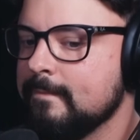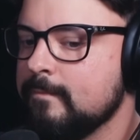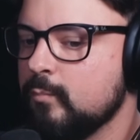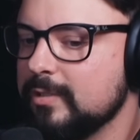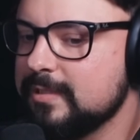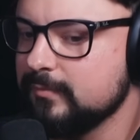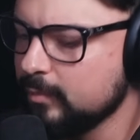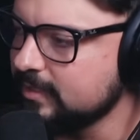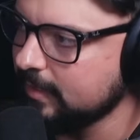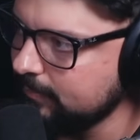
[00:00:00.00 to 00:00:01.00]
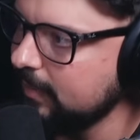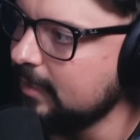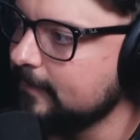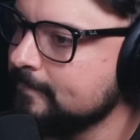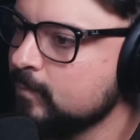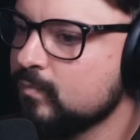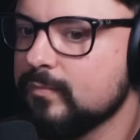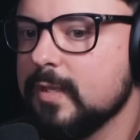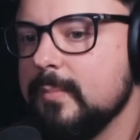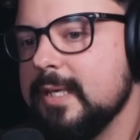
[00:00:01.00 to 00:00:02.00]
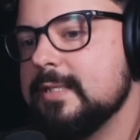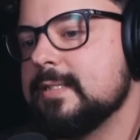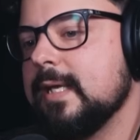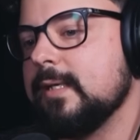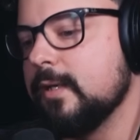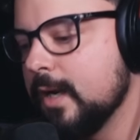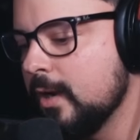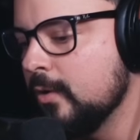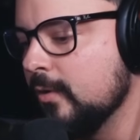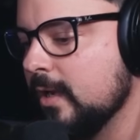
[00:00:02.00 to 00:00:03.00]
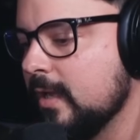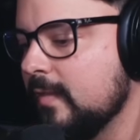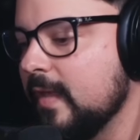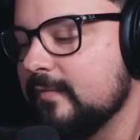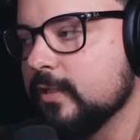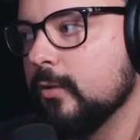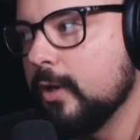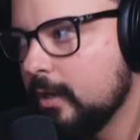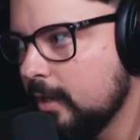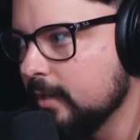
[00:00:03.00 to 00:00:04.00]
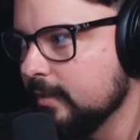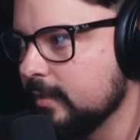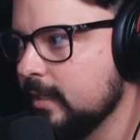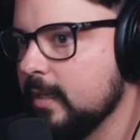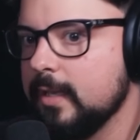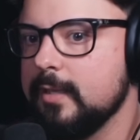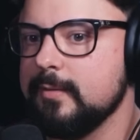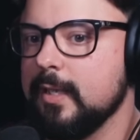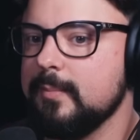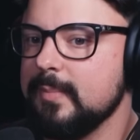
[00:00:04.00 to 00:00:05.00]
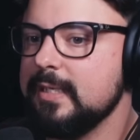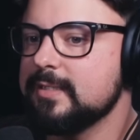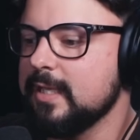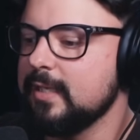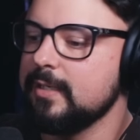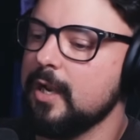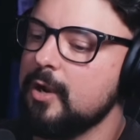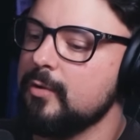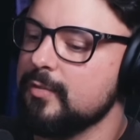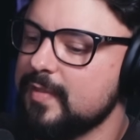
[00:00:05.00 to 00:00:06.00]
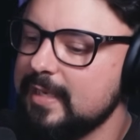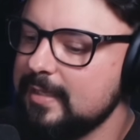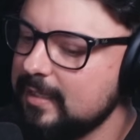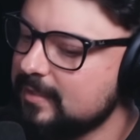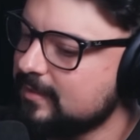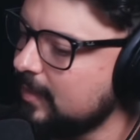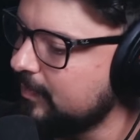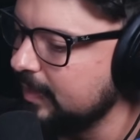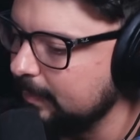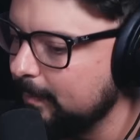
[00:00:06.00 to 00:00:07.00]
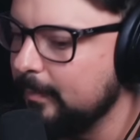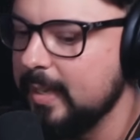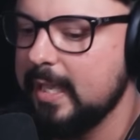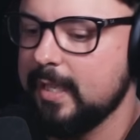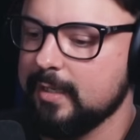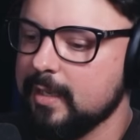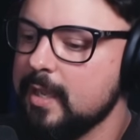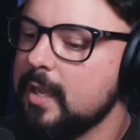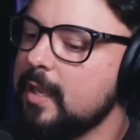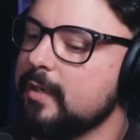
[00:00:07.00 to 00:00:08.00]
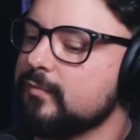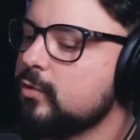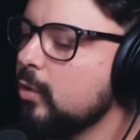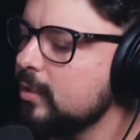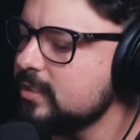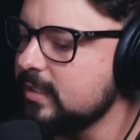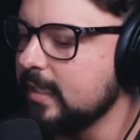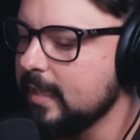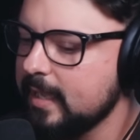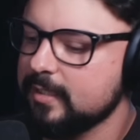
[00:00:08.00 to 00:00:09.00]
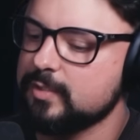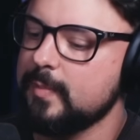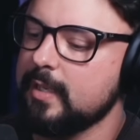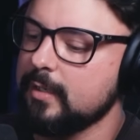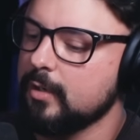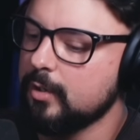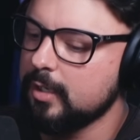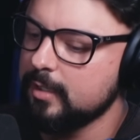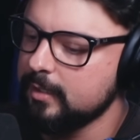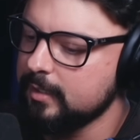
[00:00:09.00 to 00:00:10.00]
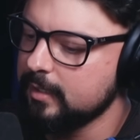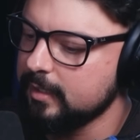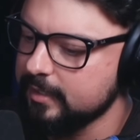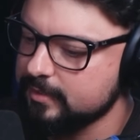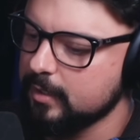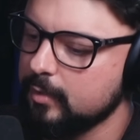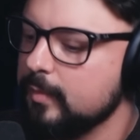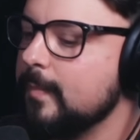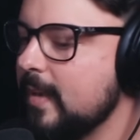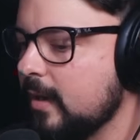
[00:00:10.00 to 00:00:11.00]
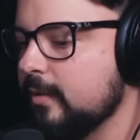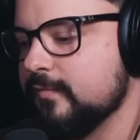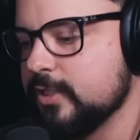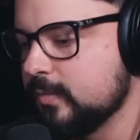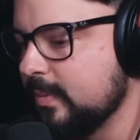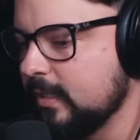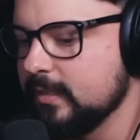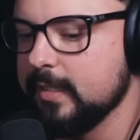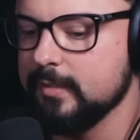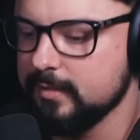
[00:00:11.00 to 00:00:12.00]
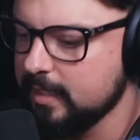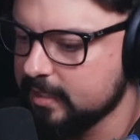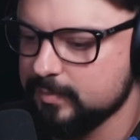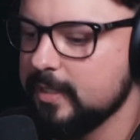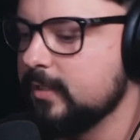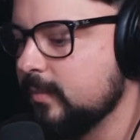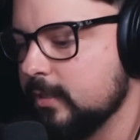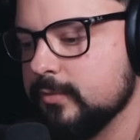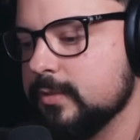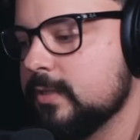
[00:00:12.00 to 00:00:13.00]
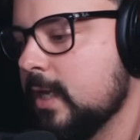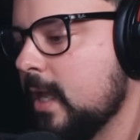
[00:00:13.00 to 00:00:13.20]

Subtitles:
what does that mean? It means they know they have to go hard. It means they know they need something big. And of course, the X-Men on its own merit of just being the X-Men, the mutants,